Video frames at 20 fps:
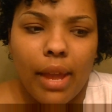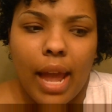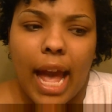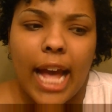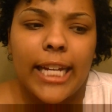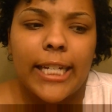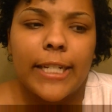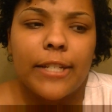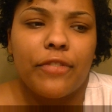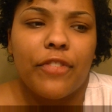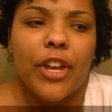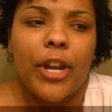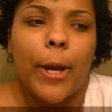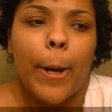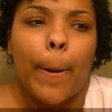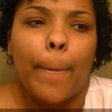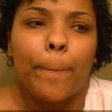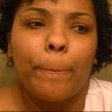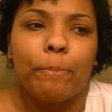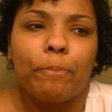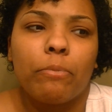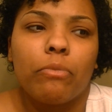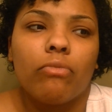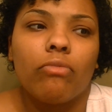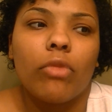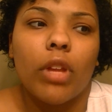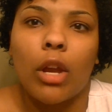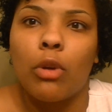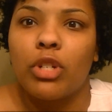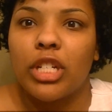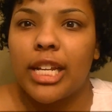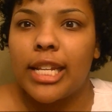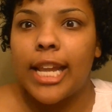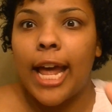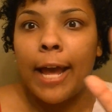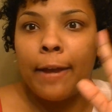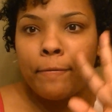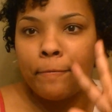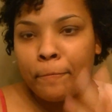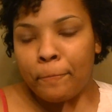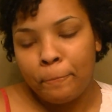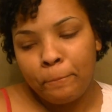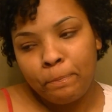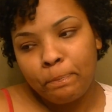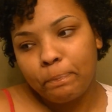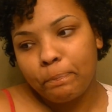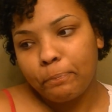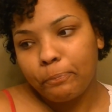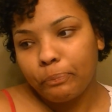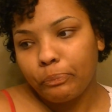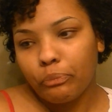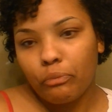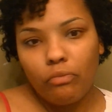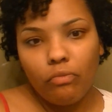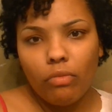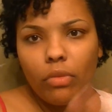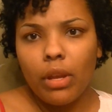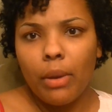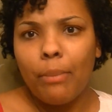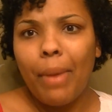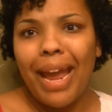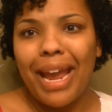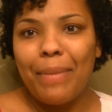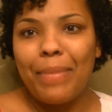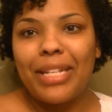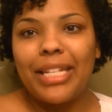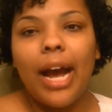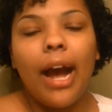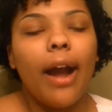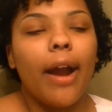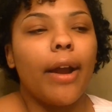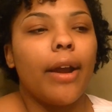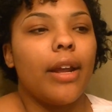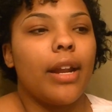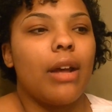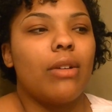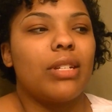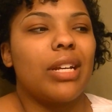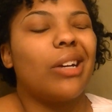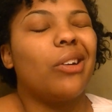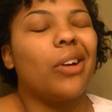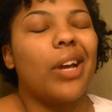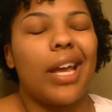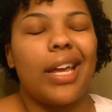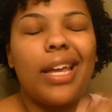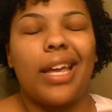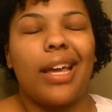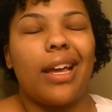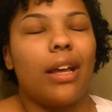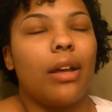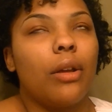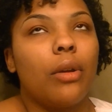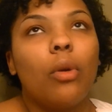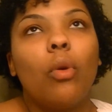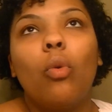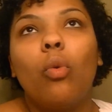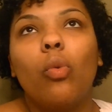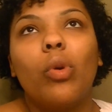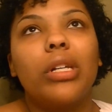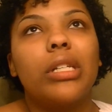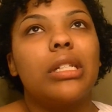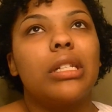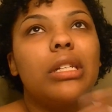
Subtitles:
I just figured it was just life making me tired. And I was like, okay, yeah, once